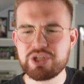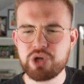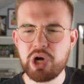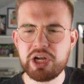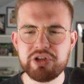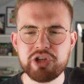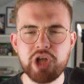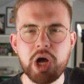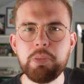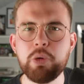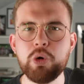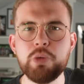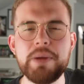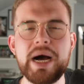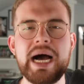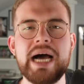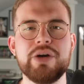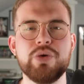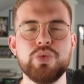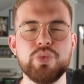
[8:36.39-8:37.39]
got a double
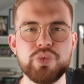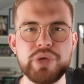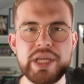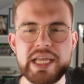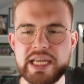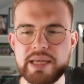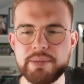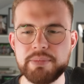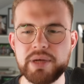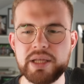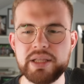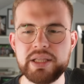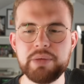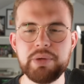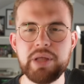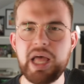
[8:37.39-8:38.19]
barrel name.